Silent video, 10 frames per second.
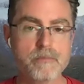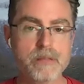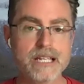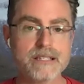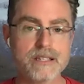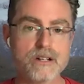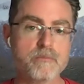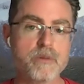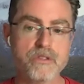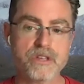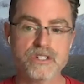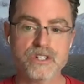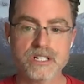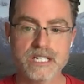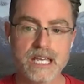Planets that are both
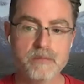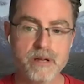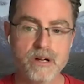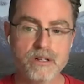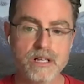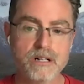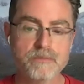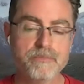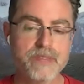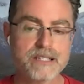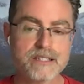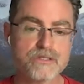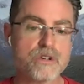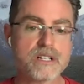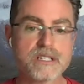conjunct and parallel, that's the
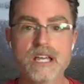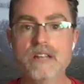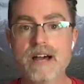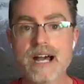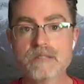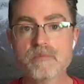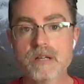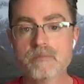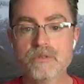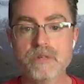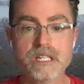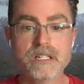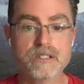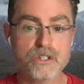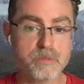strongest kind of aspect
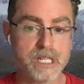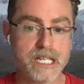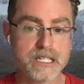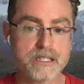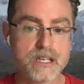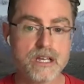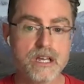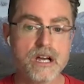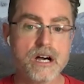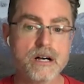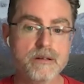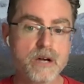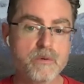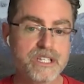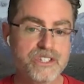between 2 planets.
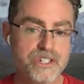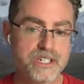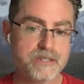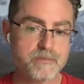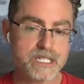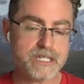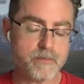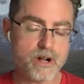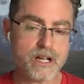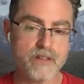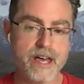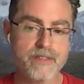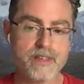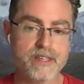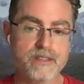Now, we just missed the mark on
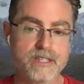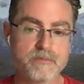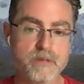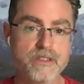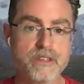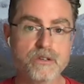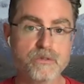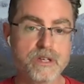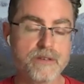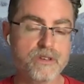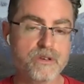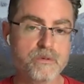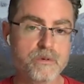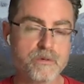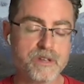that this month. If you
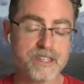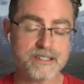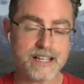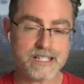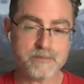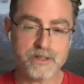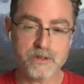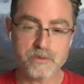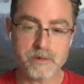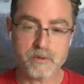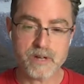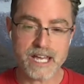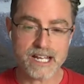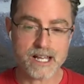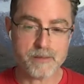were with us last month, you remember we
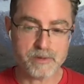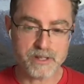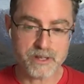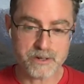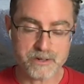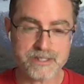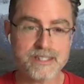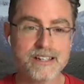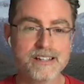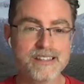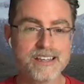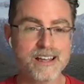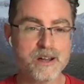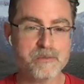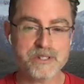had a couple of those that I
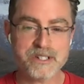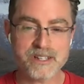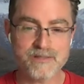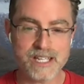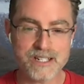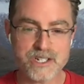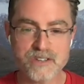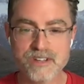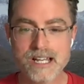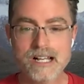hope you took advantage of.